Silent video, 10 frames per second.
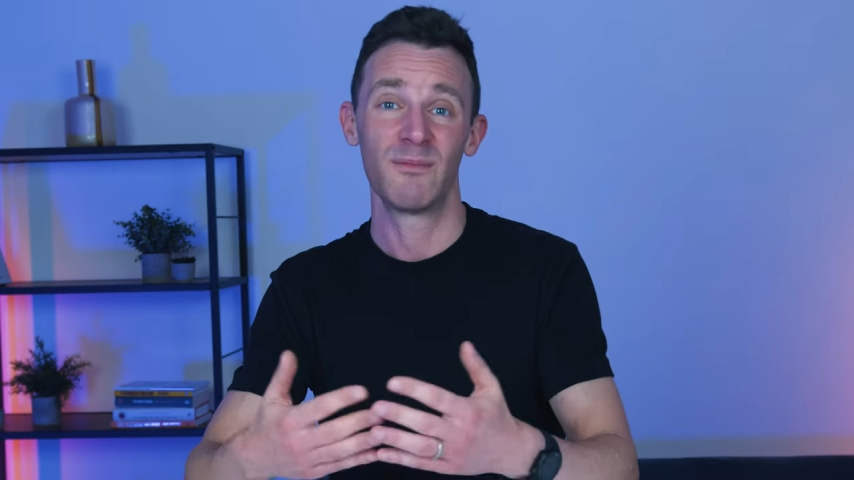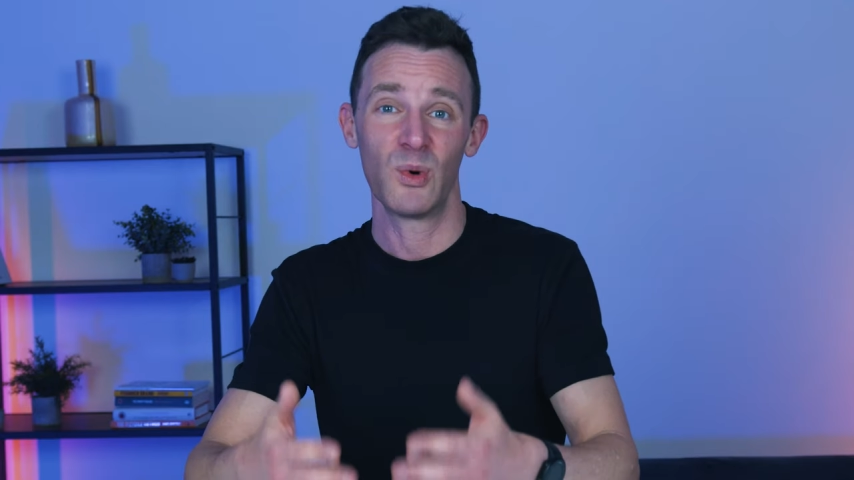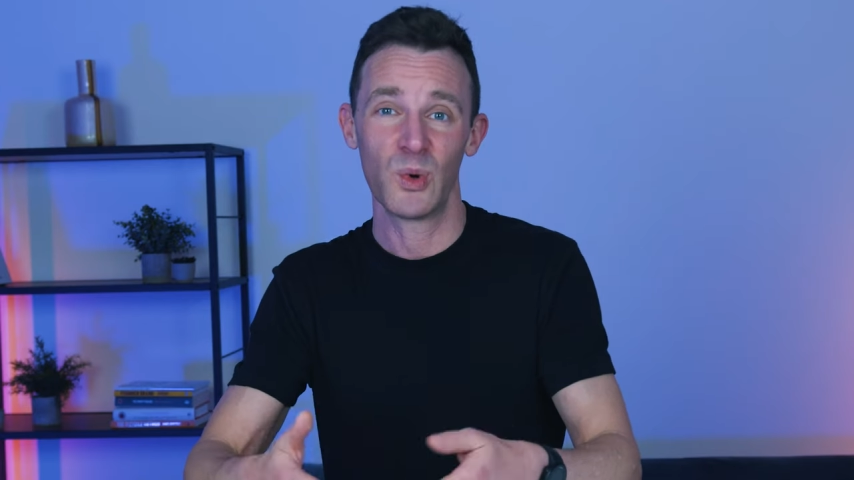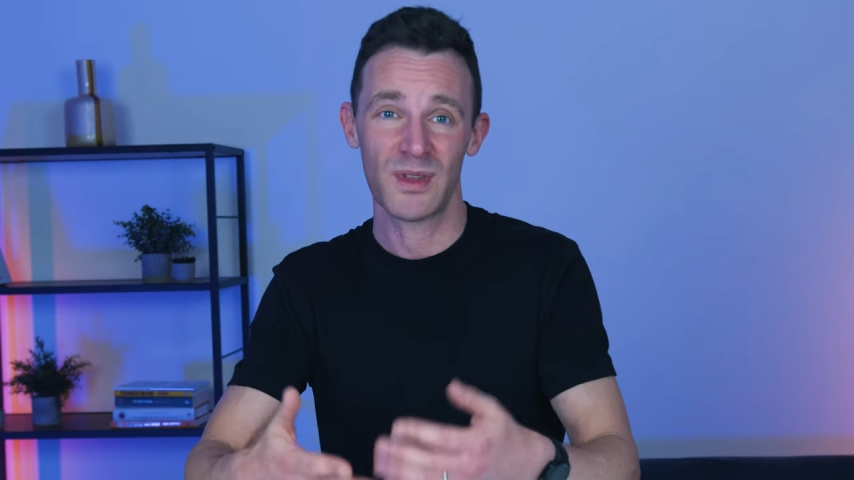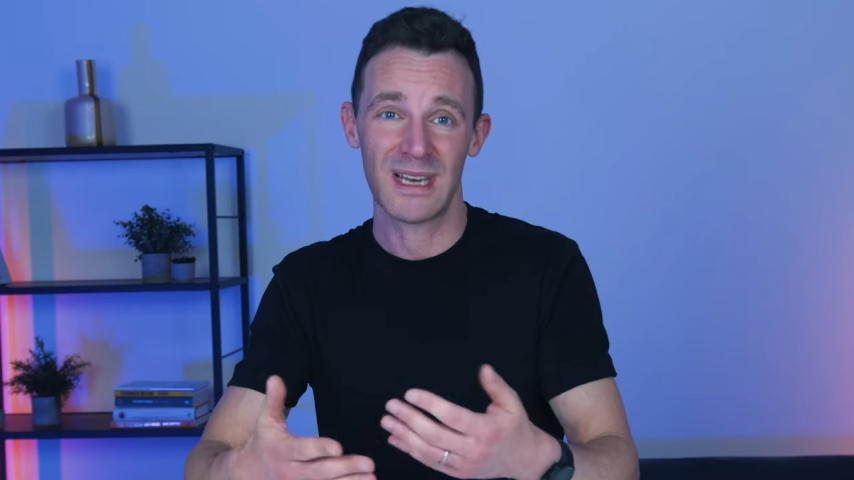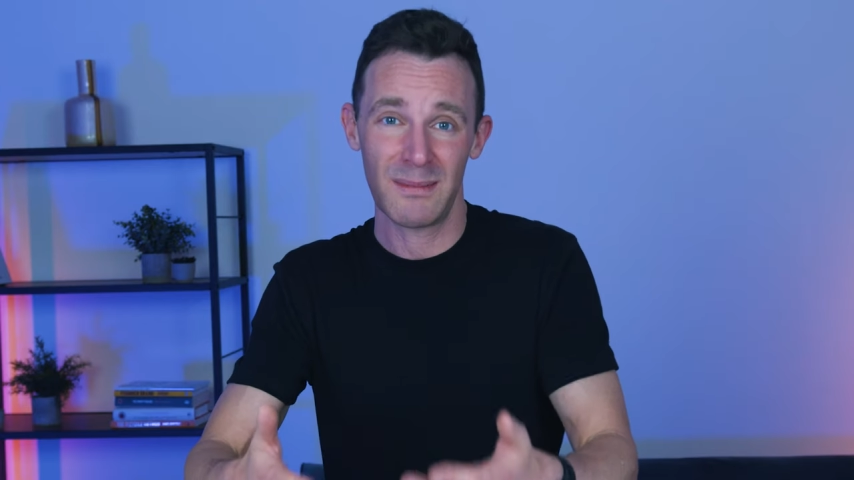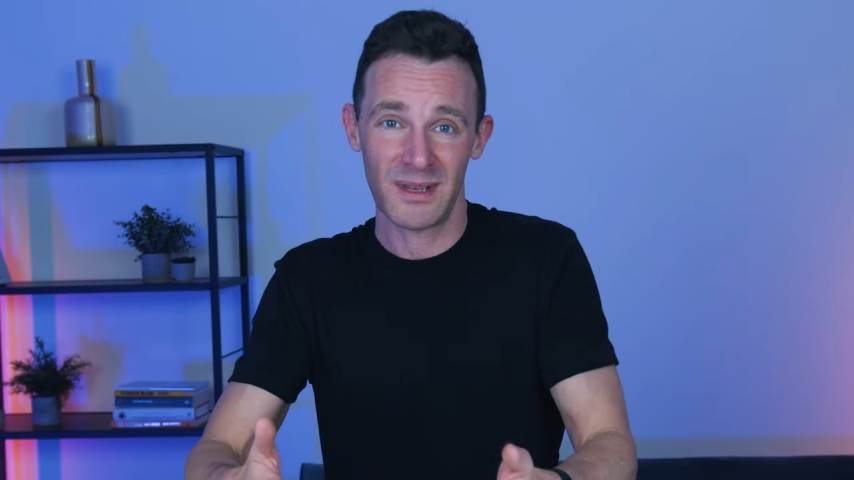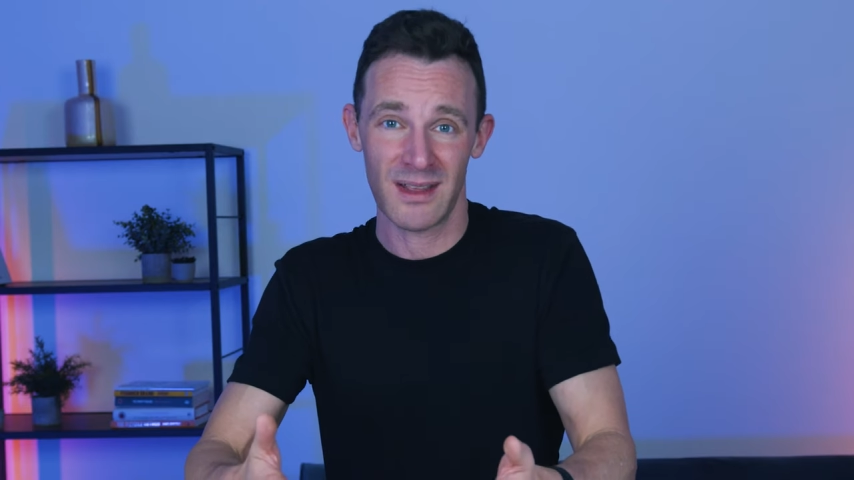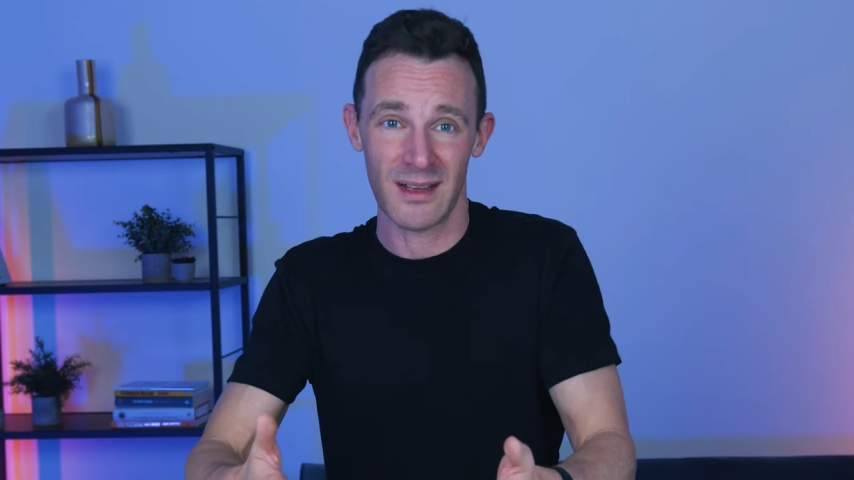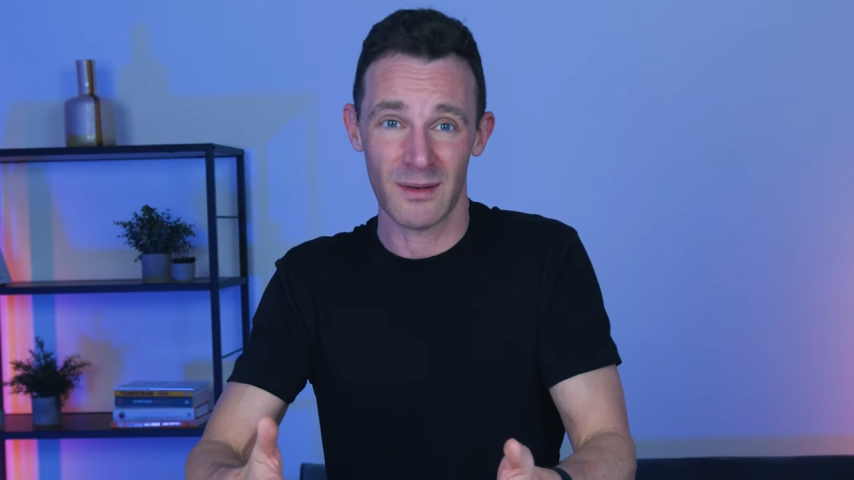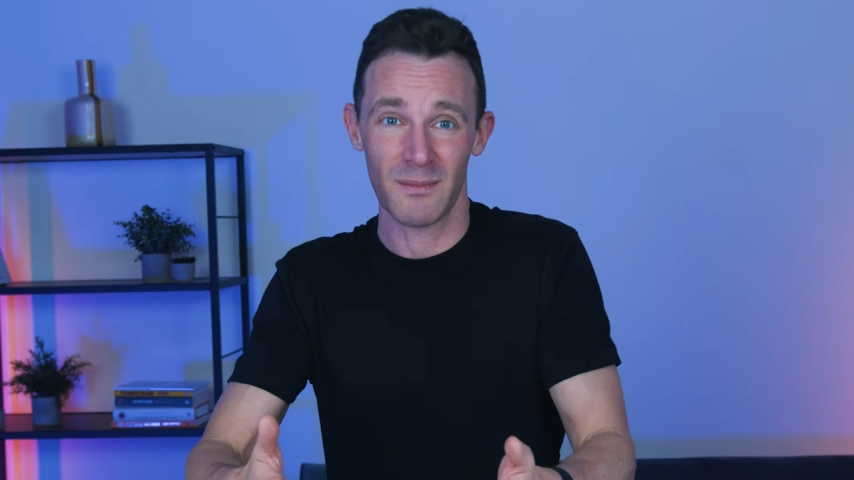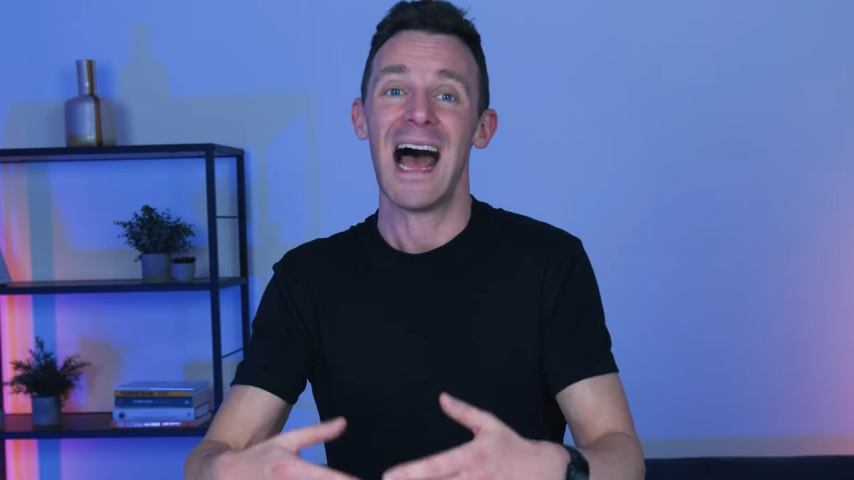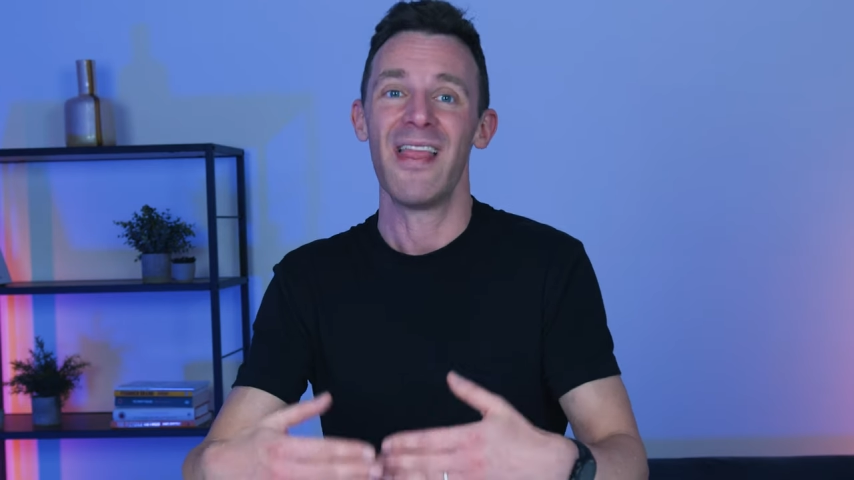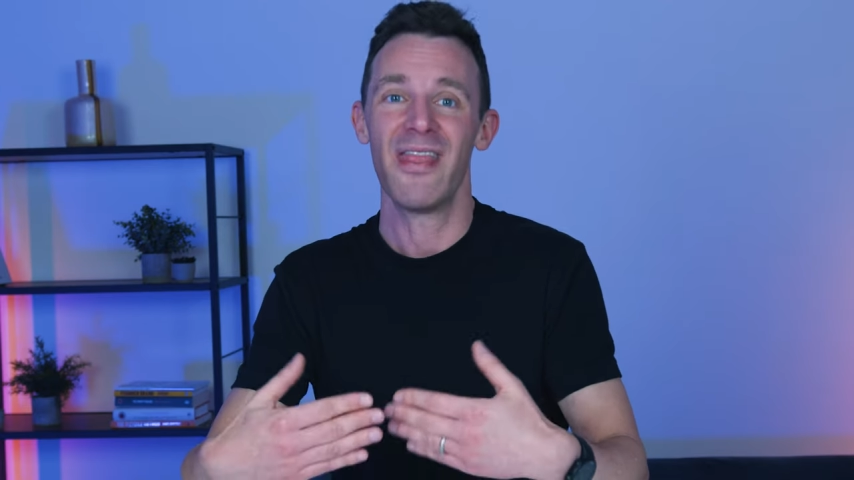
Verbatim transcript: of more skepticism